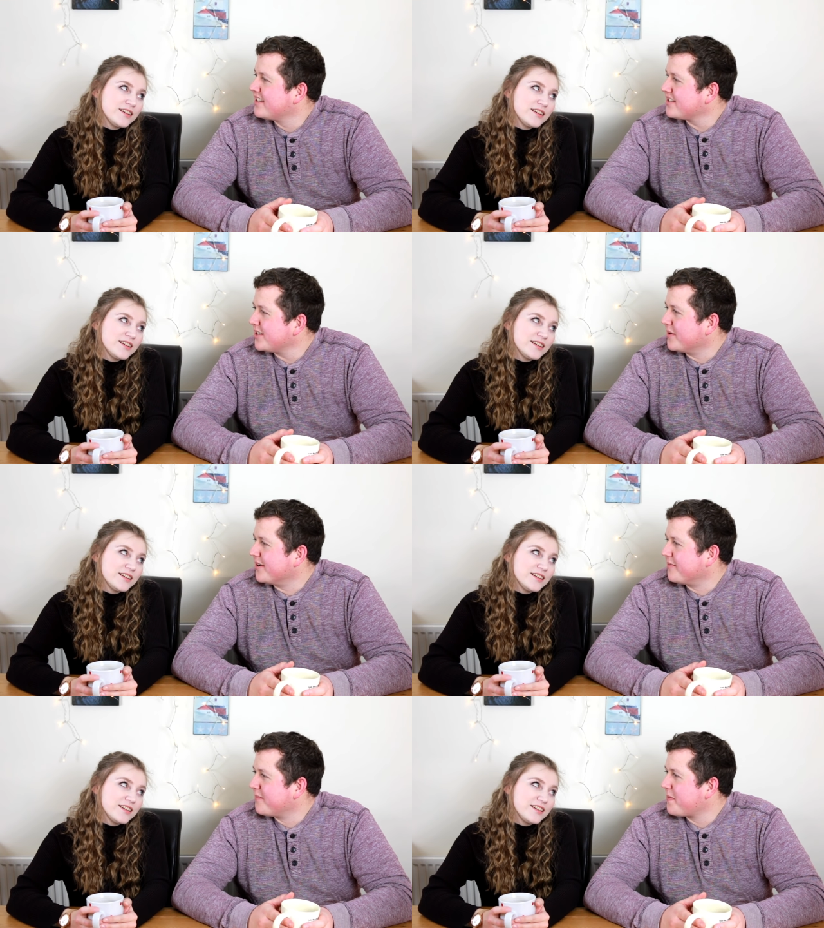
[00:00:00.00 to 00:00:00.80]

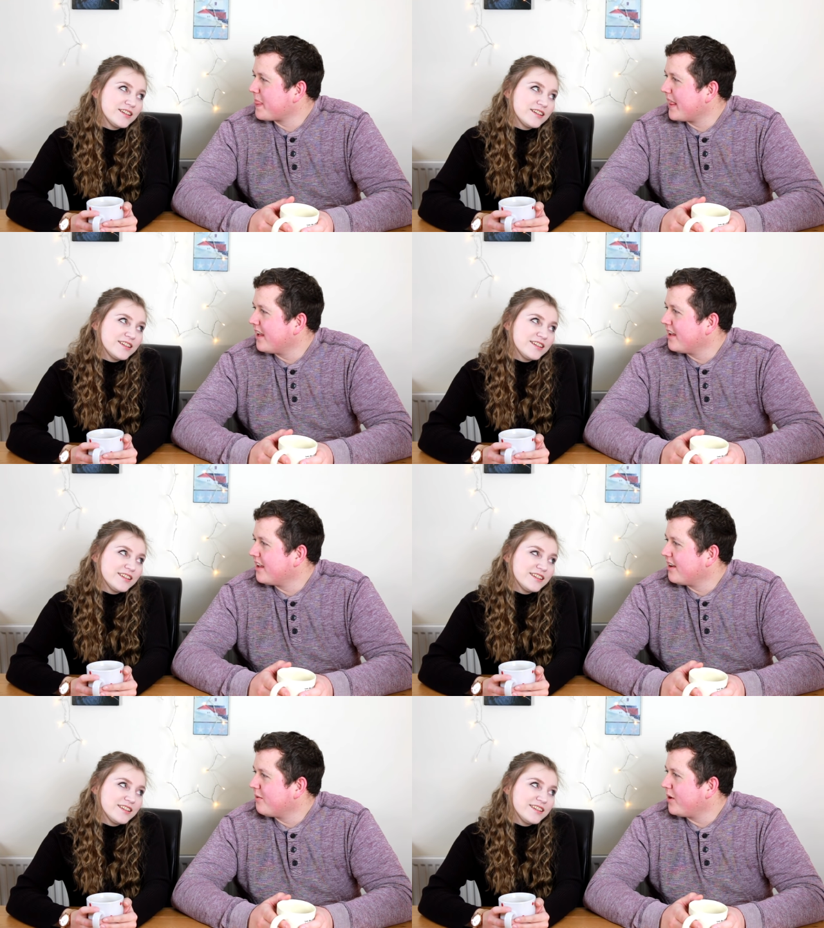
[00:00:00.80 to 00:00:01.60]
Speaker 1: Cinema.
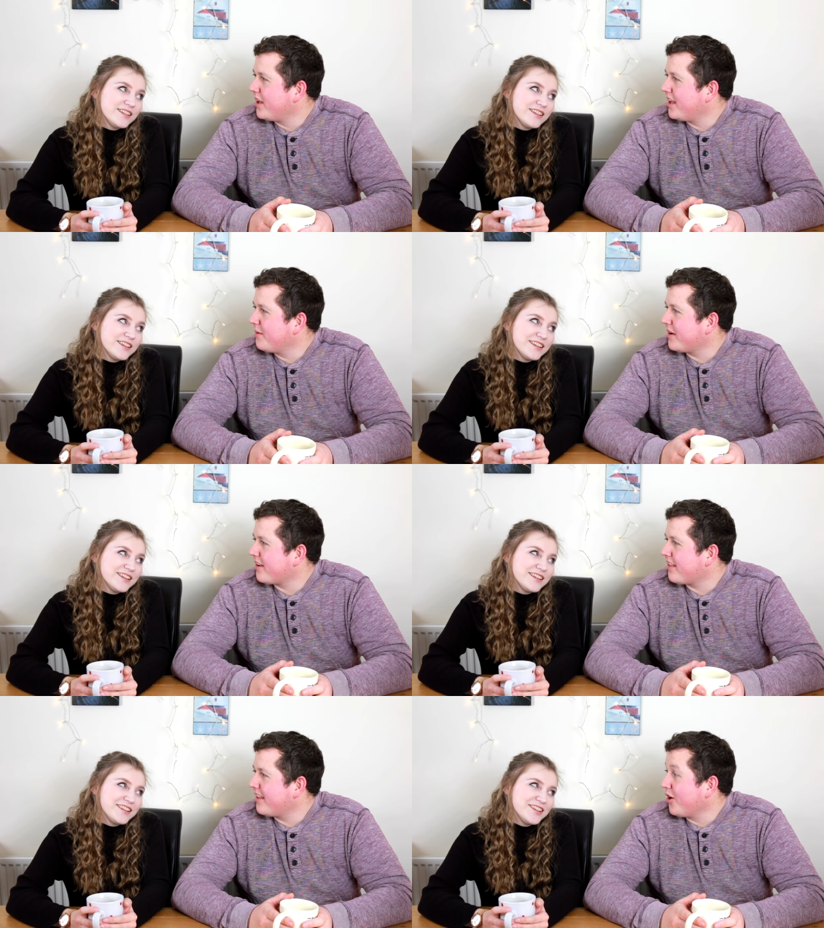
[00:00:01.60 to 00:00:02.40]
We went
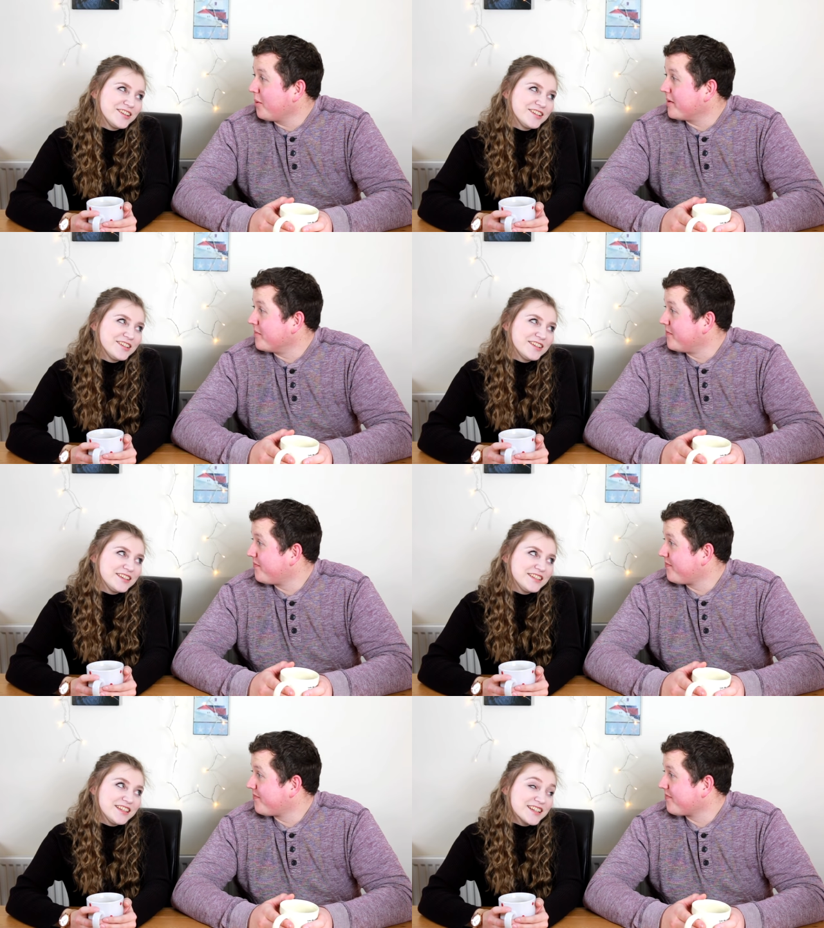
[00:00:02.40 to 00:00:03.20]
to see The Hobbit.
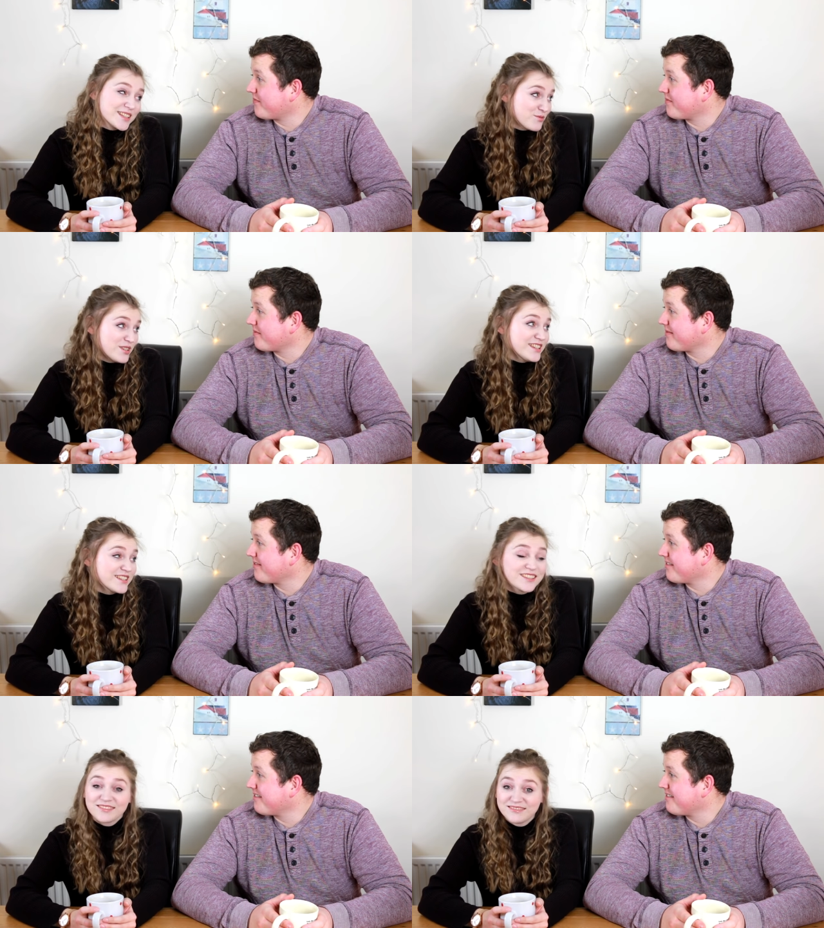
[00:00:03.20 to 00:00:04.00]
Speaker 2: Yes, we
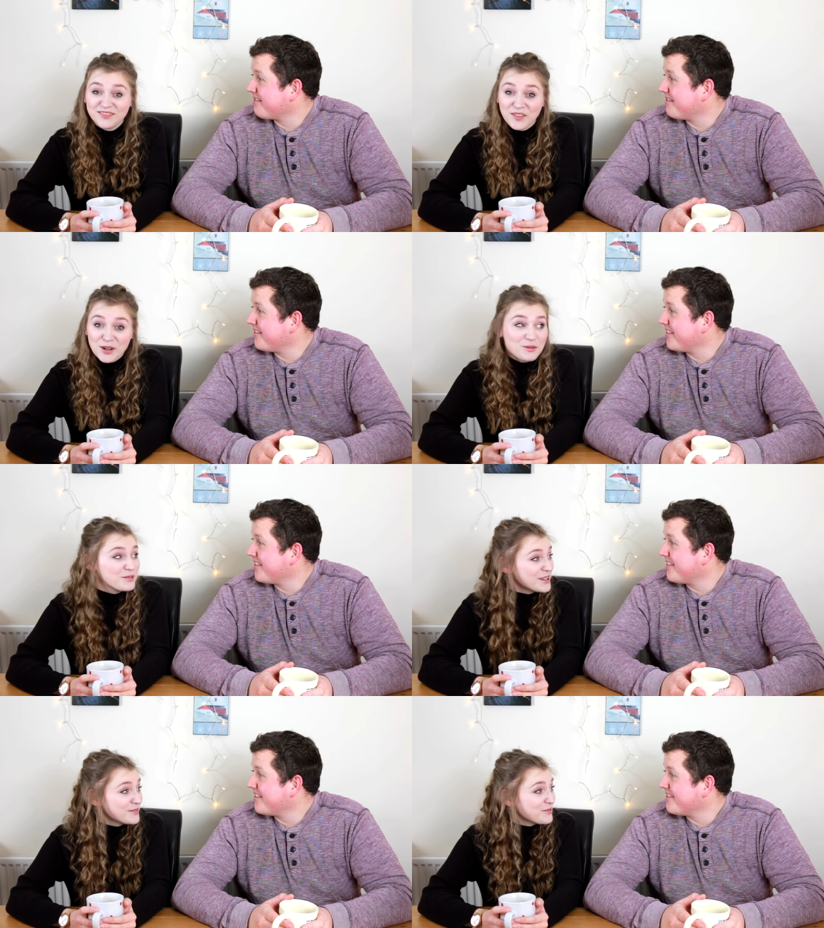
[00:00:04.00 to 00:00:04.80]
did. Very well
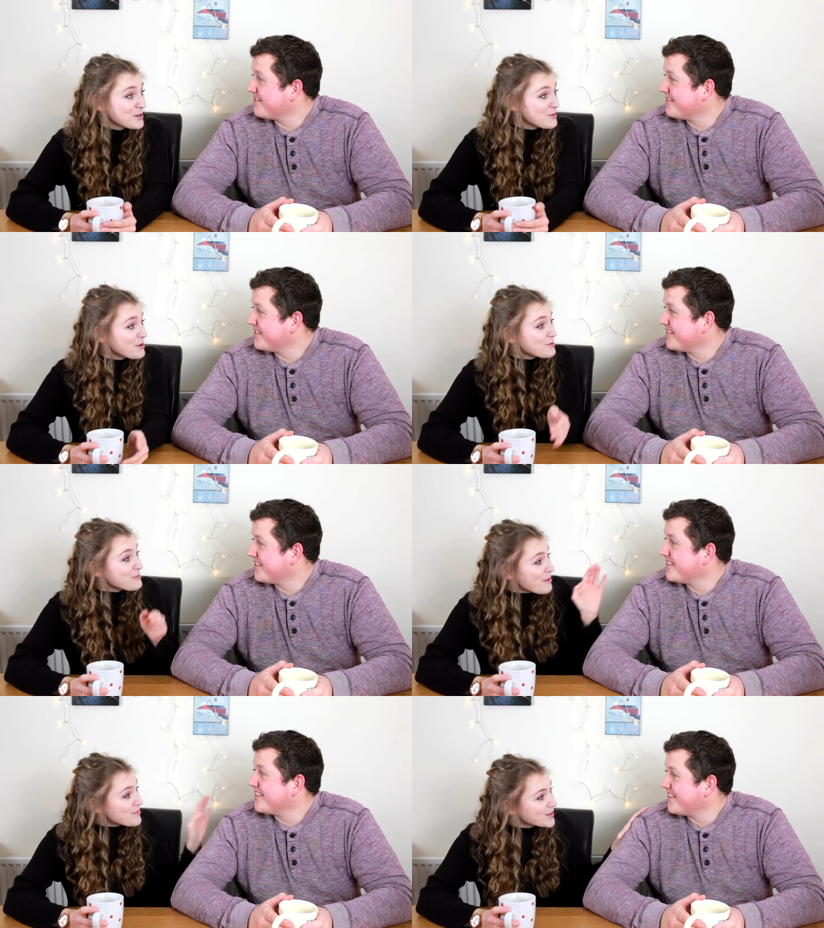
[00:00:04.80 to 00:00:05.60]
done. Very well
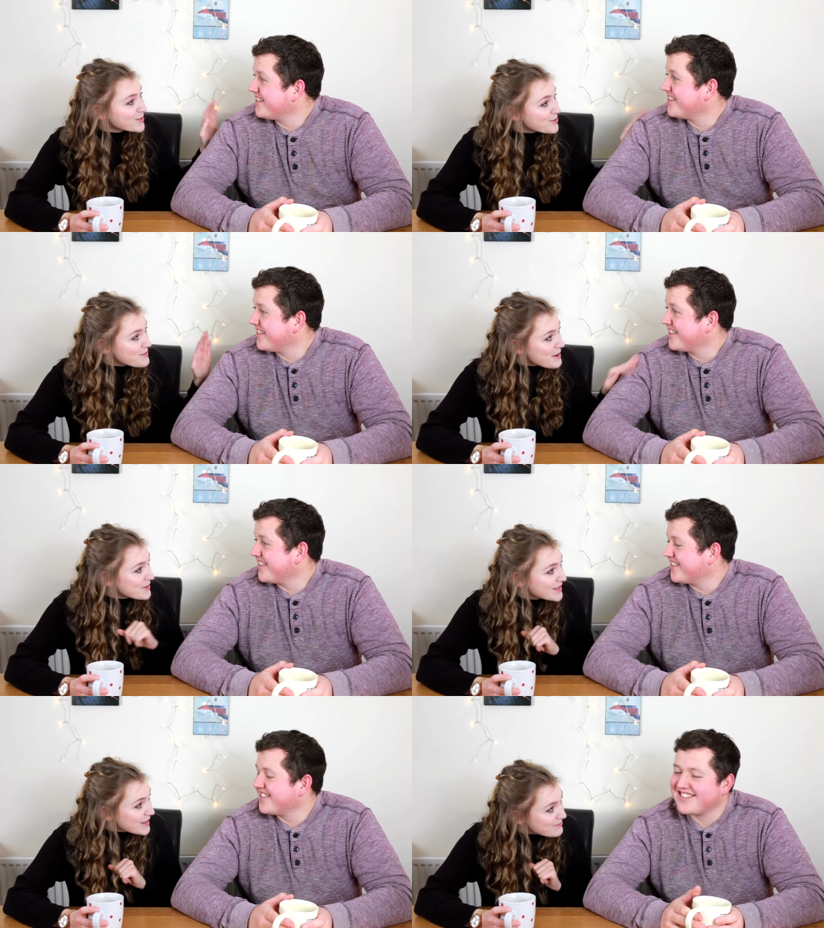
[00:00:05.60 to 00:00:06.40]
remembered. You
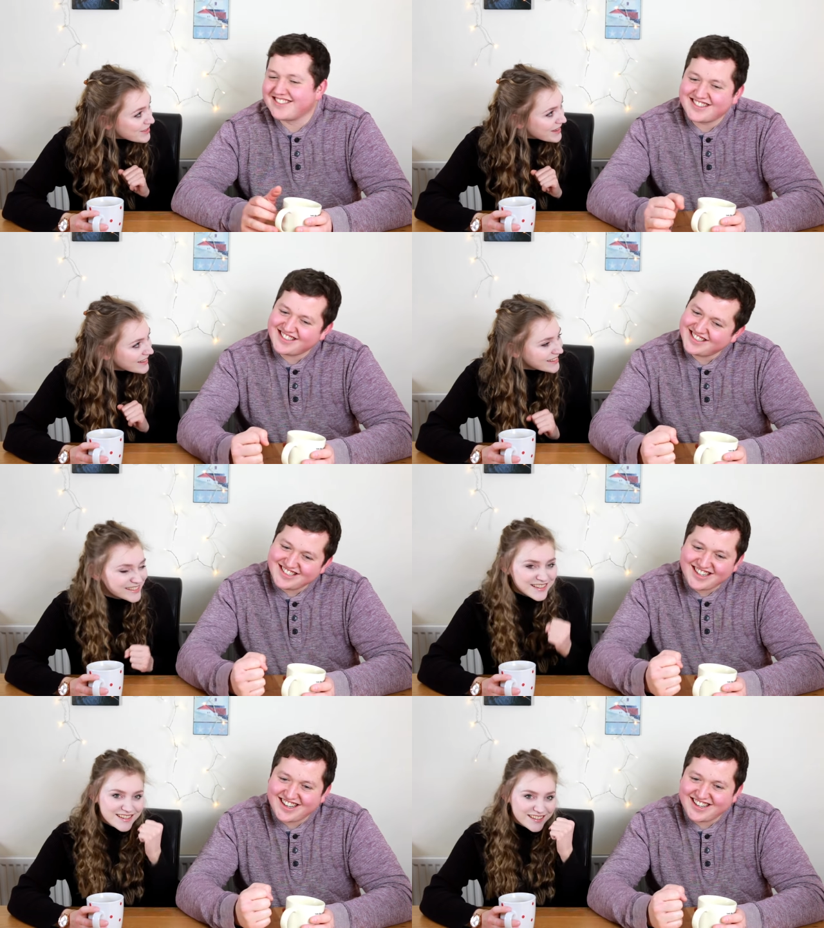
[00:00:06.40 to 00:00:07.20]
remembered something. Yeah.
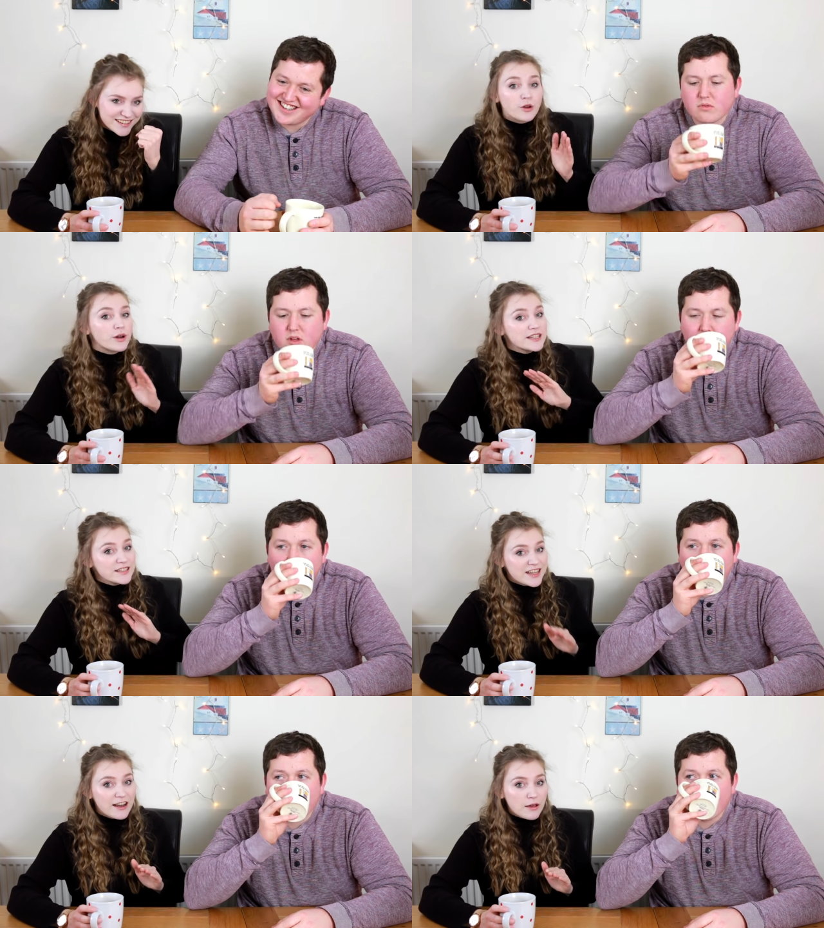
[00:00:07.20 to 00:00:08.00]
But so I
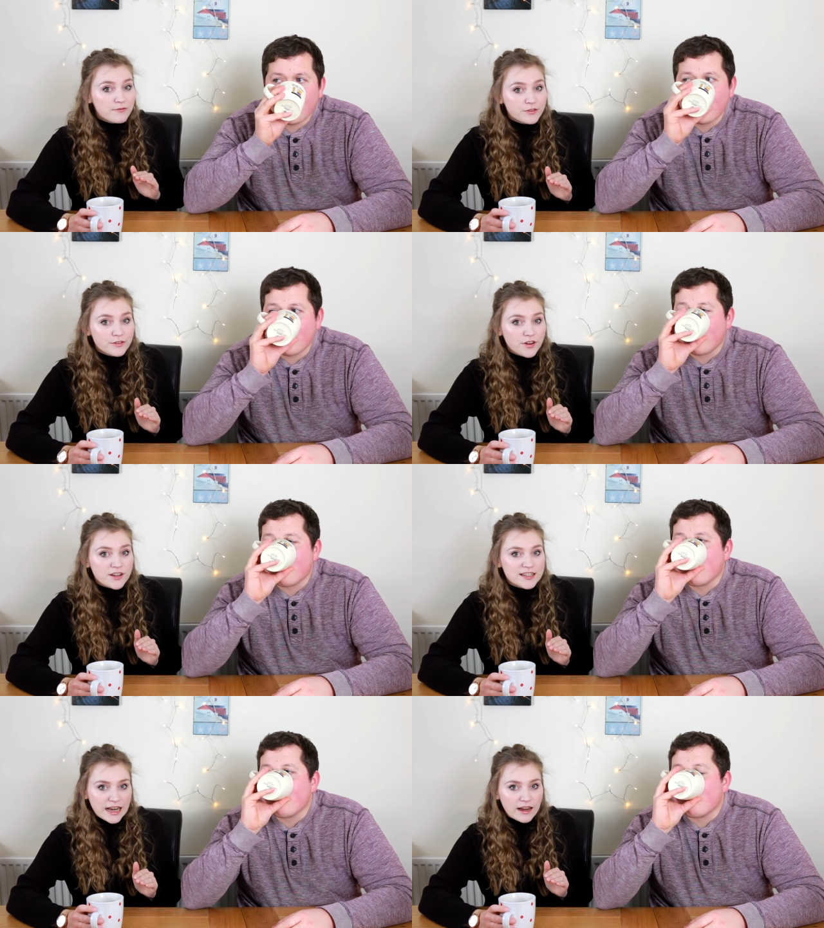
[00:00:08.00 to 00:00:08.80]
didn't tell him for the
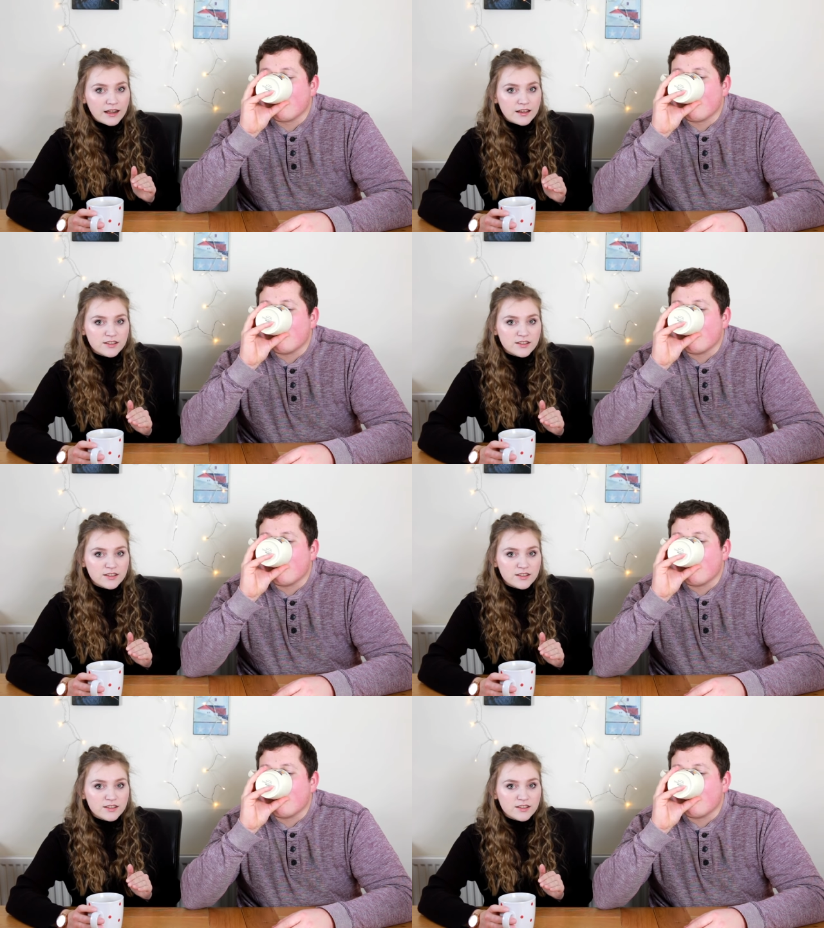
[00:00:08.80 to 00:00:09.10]
first date